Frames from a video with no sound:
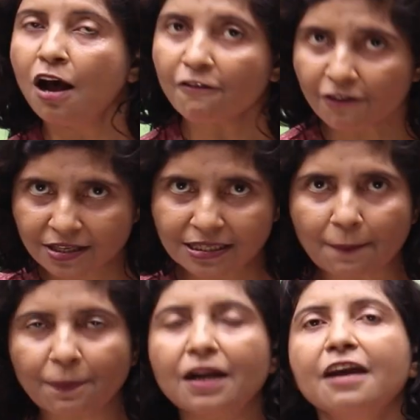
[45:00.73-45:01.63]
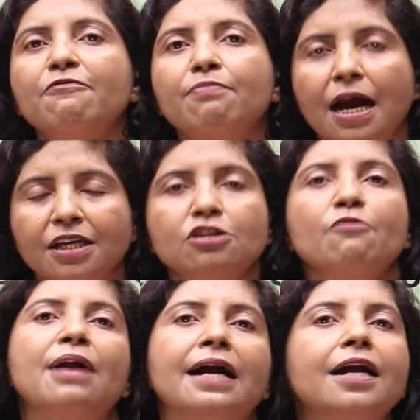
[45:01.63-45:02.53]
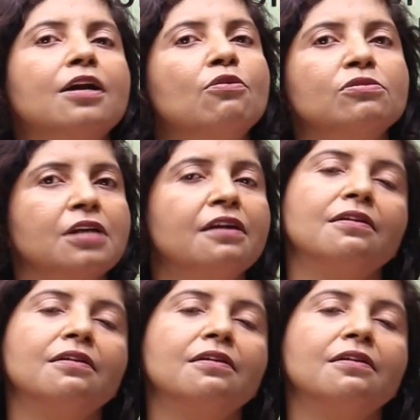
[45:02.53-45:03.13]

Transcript: For example, if prices of branded clothes are